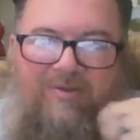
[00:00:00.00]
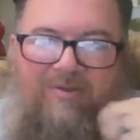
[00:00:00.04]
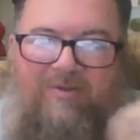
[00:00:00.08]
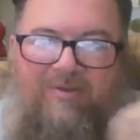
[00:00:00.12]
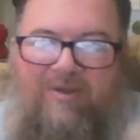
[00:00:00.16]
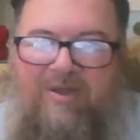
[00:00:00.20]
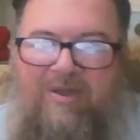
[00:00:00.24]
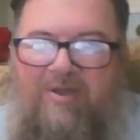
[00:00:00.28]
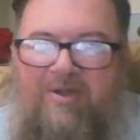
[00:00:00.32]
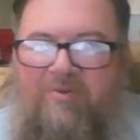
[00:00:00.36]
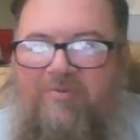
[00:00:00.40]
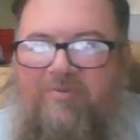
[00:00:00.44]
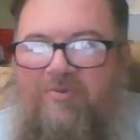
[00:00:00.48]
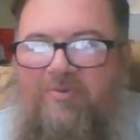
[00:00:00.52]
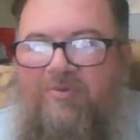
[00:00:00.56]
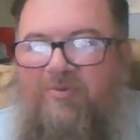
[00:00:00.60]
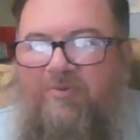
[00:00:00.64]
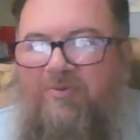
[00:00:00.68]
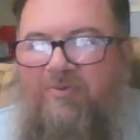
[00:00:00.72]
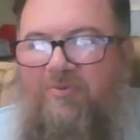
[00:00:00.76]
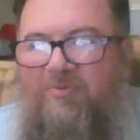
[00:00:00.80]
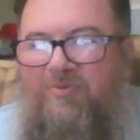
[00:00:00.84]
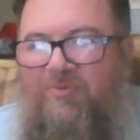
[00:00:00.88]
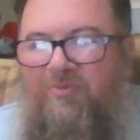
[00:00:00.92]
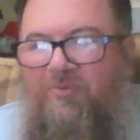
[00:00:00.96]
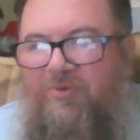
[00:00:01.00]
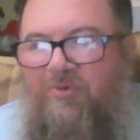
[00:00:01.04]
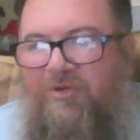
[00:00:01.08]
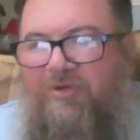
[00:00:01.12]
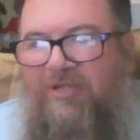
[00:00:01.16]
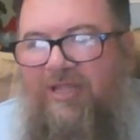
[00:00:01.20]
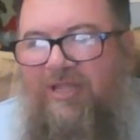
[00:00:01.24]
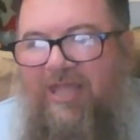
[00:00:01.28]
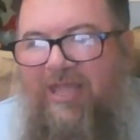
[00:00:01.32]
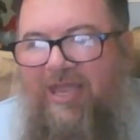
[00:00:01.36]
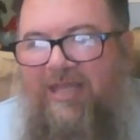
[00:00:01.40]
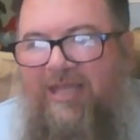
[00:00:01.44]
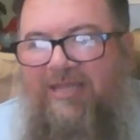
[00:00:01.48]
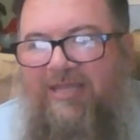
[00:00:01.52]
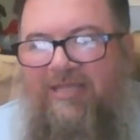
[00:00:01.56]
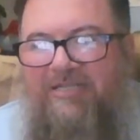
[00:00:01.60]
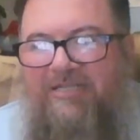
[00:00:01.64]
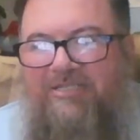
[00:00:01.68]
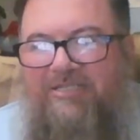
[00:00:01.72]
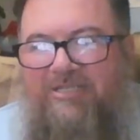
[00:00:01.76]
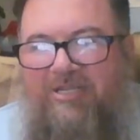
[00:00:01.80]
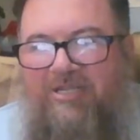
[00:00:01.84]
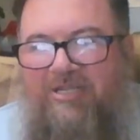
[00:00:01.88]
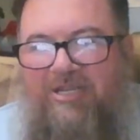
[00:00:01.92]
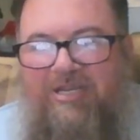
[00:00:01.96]
We're glad
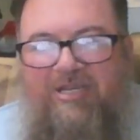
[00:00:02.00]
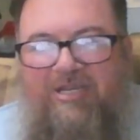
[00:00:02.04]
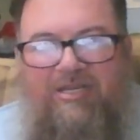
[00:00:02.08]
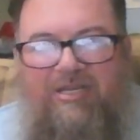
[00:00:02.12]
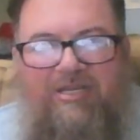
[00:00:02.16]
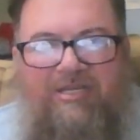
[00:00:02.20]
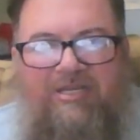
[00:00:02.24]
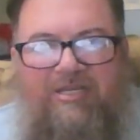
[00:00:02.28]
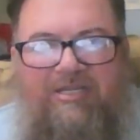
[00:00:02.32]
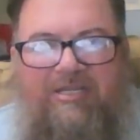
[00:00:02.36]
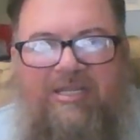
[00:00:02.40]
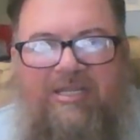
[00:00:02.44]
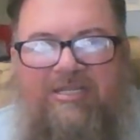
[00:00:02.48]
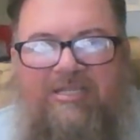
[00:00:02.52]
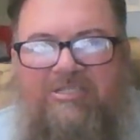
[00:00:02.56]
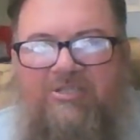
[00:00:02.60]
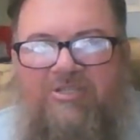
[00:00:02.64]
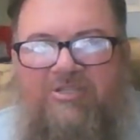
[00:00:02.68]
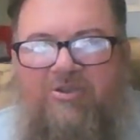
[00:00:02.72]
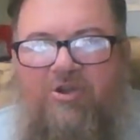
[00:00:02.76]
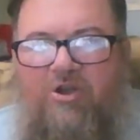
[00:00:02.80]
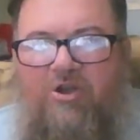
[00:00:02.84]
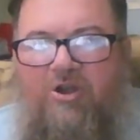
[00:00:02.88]
that you